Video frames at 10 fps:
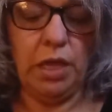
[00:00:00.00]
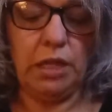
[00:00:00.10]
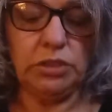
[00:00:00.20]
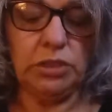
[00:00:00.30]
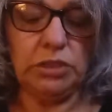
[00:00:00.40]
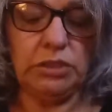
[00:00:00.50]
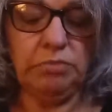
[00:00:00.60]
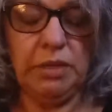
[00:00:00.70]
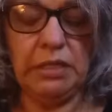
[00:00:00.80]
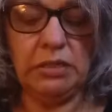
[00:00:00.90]
it just
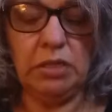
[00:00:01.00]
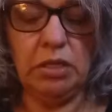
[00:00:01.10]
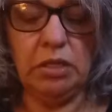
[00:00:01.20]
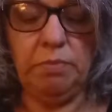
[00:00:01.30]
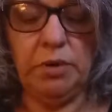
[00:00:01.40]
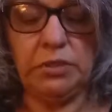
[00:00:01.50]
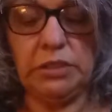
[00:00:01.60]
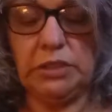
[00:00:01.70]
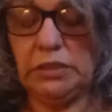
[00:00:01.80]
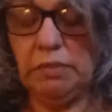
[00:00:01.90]
depends on the
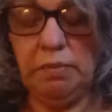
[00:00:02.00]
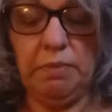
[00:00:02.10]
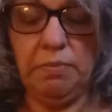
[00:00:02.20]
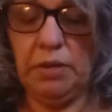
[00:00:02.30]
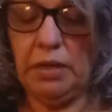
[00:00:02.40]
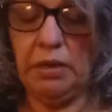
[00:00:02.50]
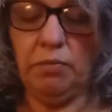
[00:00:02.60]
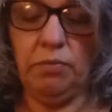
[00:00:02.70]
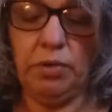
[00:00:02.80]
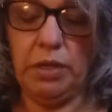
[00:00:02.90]
person. Some people get
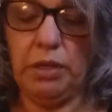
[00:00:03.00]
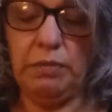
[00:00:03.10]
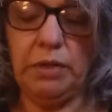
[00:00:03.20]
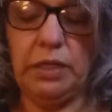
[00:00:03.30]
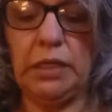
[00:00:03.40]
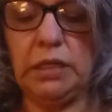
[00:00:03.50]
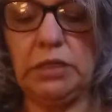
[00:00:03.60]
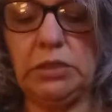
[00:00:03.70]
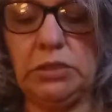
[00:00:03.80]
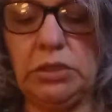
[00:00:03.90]

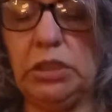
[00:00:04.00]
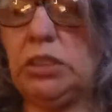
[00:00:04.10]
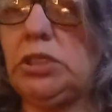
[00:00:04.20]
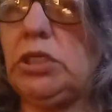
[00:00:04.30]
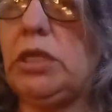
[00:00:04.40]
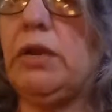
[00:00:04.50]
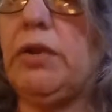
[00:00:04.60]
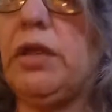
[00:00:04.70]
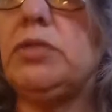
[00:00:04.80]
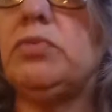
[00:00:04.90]
really itchy
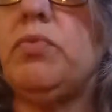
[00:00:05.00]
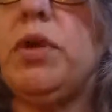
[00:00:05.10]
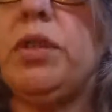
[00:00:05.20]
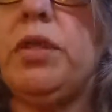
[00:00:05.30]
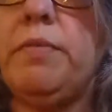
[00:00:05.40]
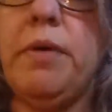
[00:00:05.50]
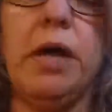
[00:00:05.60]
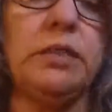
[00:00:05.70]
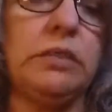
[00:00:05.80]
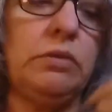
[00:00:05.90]
areas where the
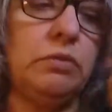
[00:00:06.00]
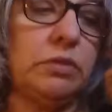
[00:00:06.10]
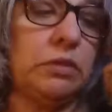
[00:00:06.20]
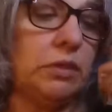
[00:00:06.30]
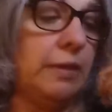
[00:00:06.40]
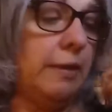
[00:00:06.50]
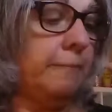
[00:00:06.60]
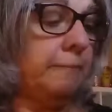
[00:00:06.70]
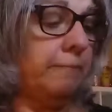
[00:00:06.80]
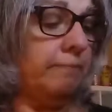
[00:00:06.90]
epoxy
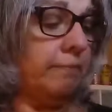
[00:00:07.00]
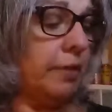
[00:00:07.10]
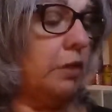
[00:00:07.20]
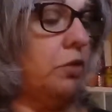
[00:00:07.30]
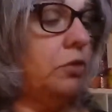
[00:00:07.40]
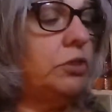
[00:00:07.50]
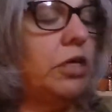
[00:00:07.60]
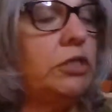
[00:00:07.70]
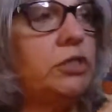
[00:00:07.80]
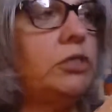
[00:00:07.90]

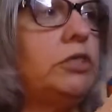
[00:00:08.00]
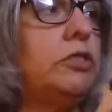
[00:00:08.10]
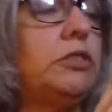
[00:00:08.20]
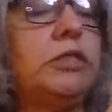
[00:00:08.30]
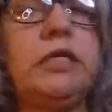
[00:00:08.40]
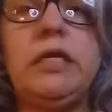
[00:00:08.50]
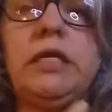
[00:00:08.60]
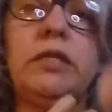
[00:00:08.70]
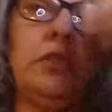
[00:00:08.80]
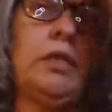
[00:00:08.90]
touches their
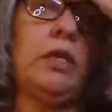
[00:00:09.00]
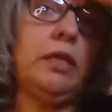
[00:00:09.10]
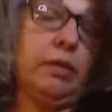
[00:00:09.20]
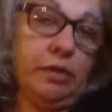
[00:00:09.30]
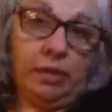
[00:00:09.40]
skin, and they get